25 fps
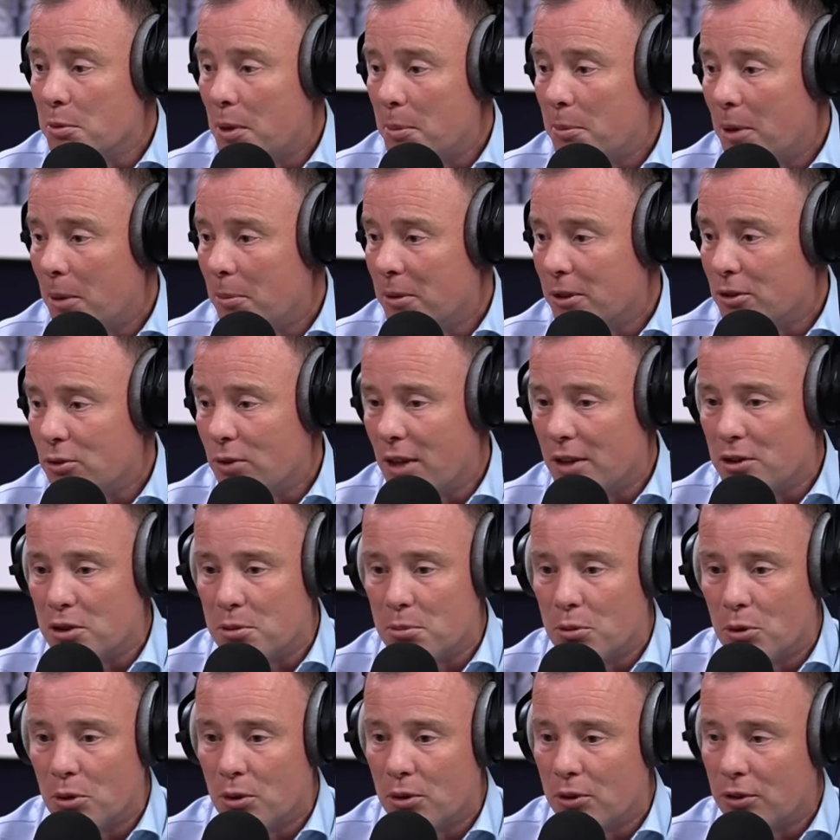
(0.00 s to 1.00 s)
by public
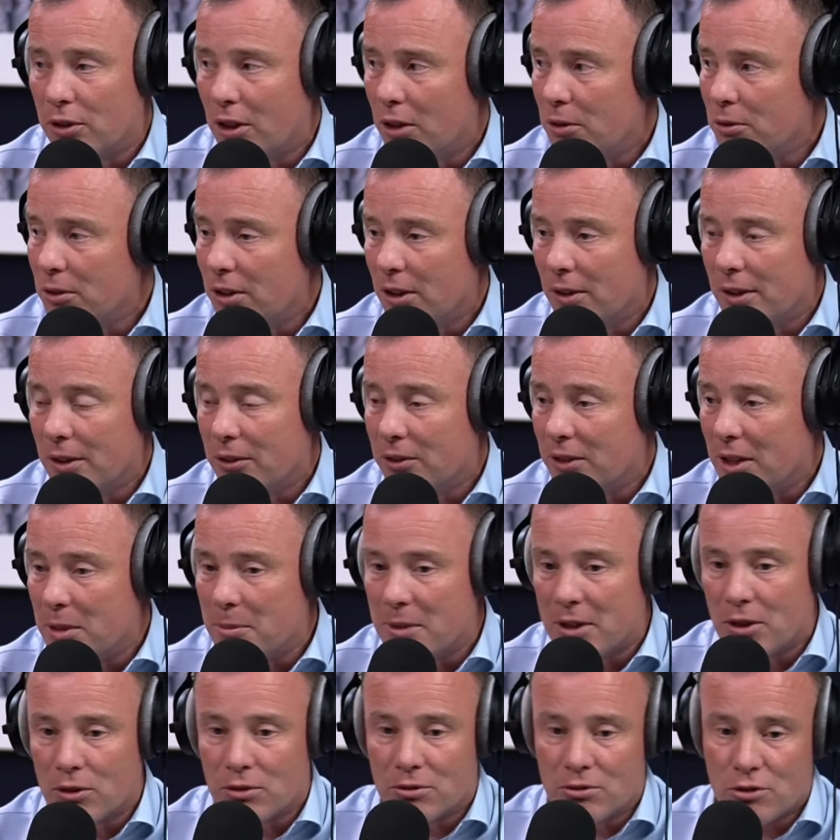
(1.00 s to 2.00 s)
transport, so they'll see
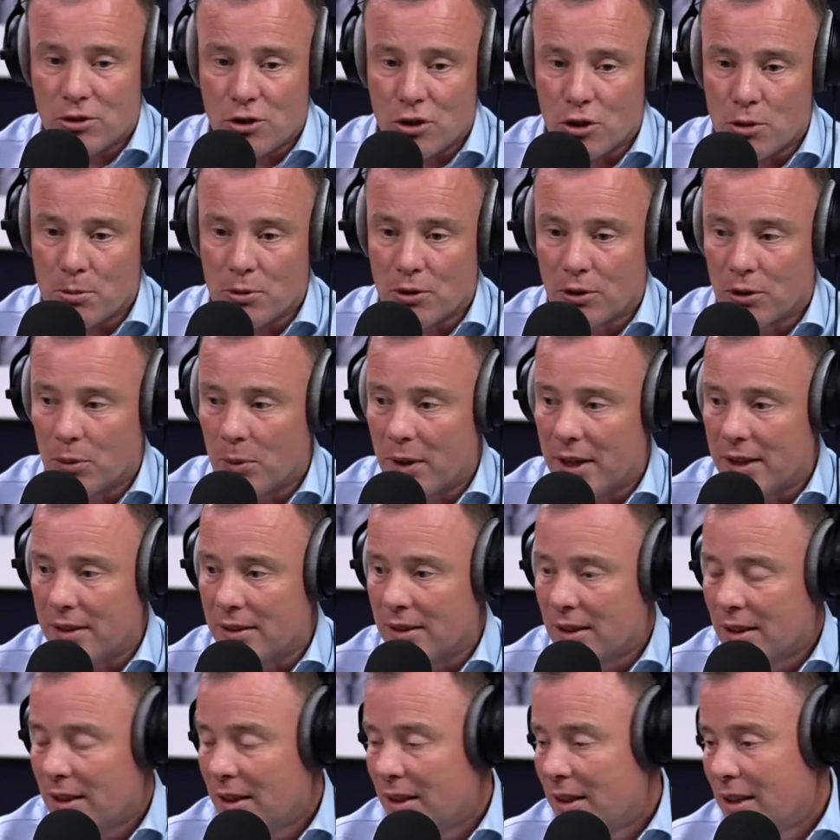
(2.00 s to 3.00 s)
me on tubes on the way
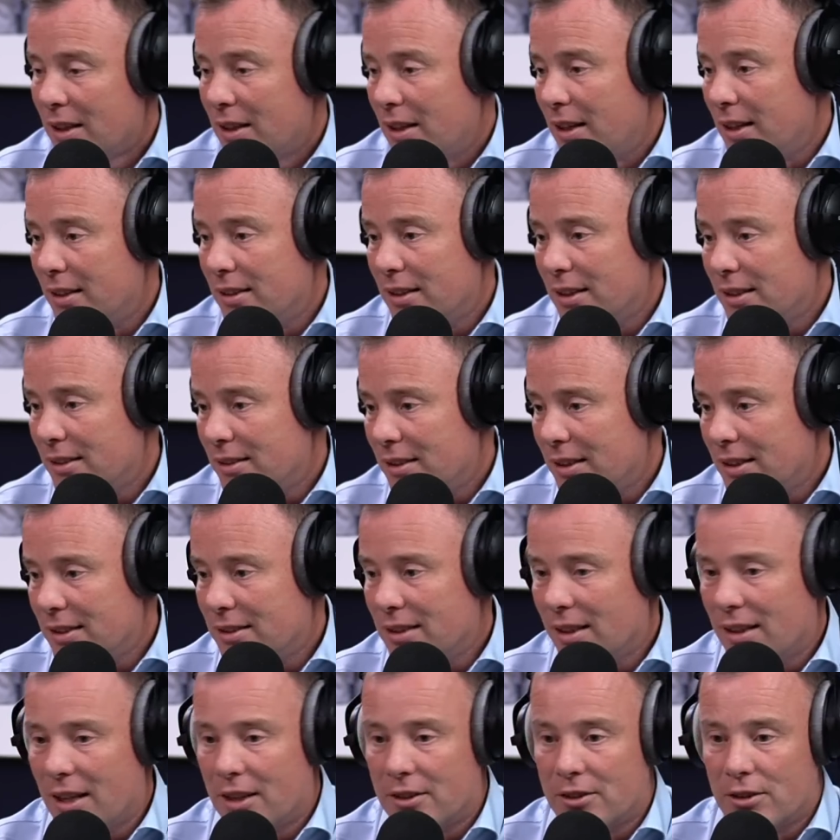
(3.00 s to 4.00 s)

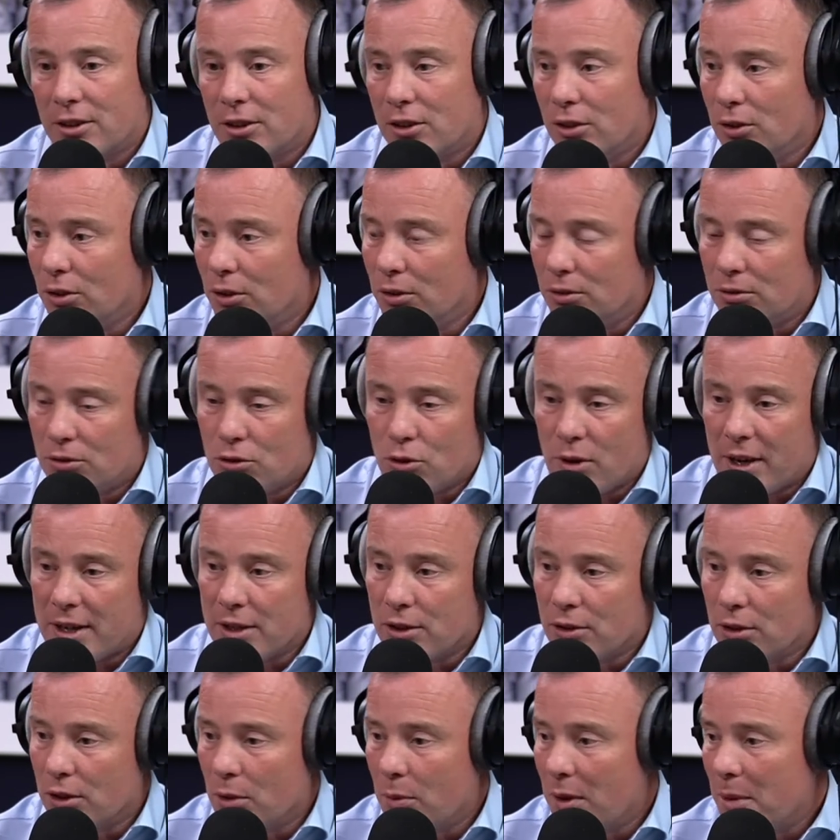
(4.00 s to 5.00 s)
into London, or
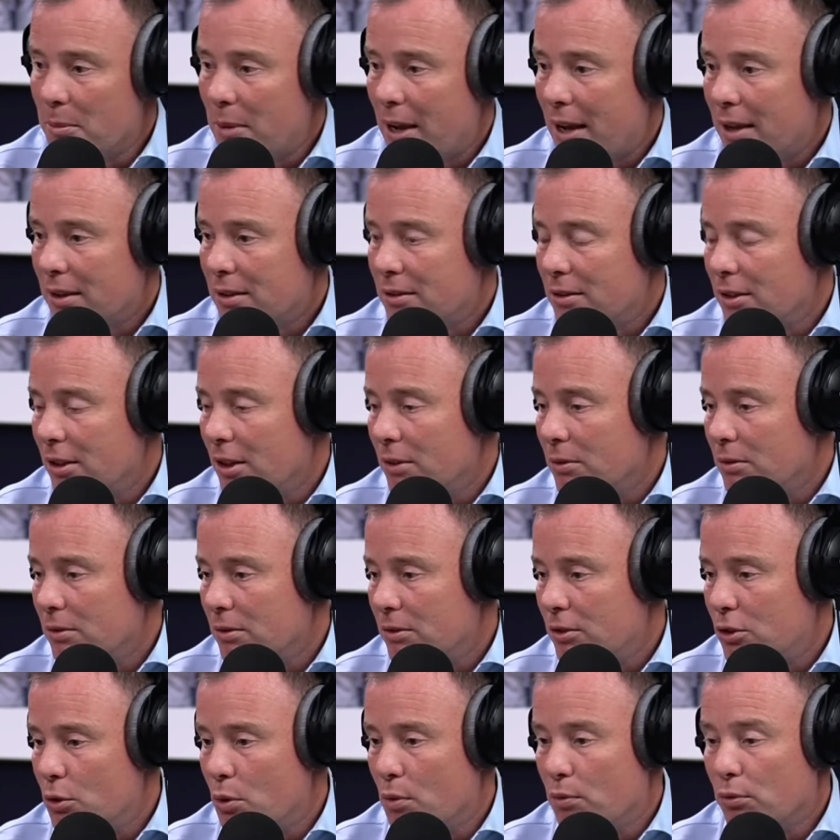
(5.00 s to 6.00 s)
trains on the way back, to
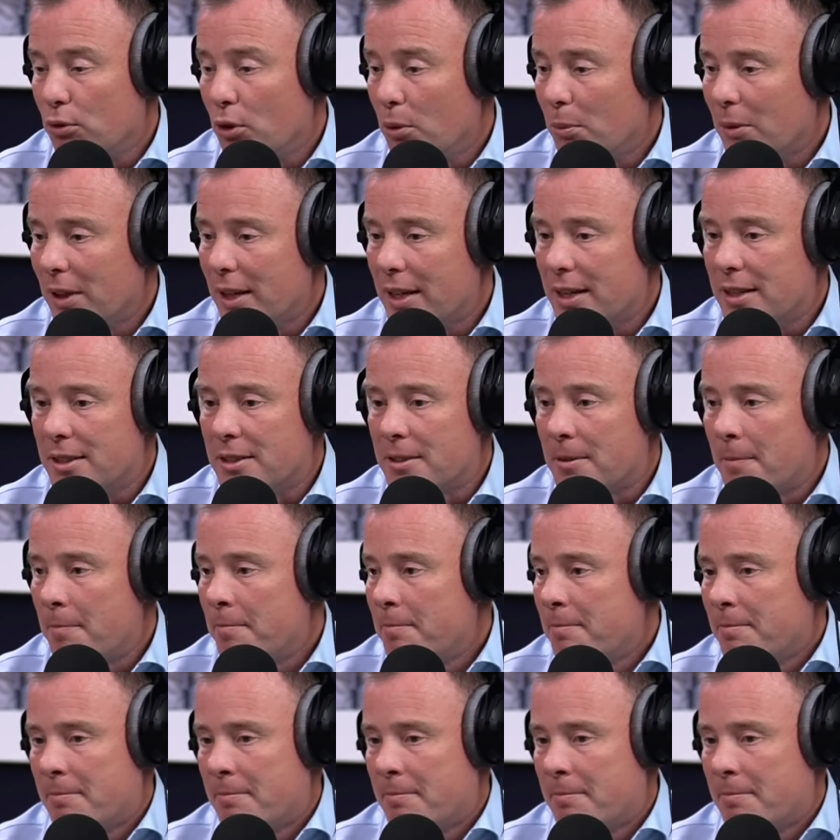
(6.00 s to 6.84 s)
and from Leeds.